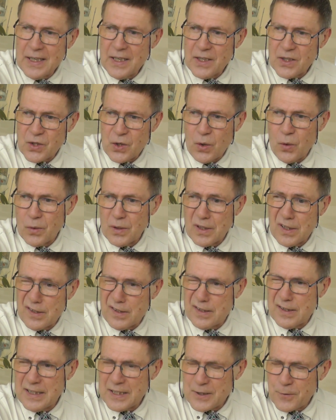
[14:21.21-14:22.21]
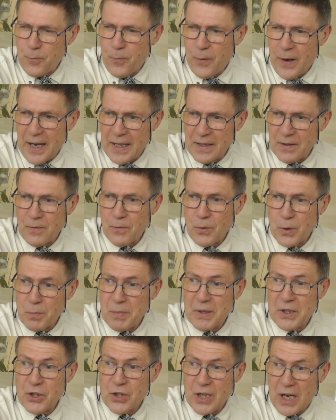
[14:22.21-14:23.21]
So this file will
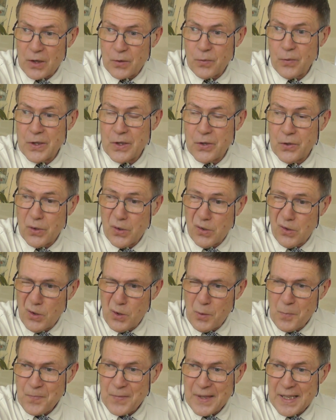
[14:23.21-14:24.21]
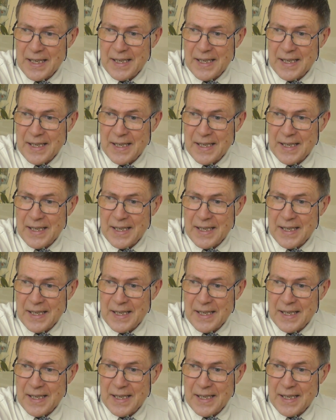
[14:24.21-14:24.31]
be shared with you.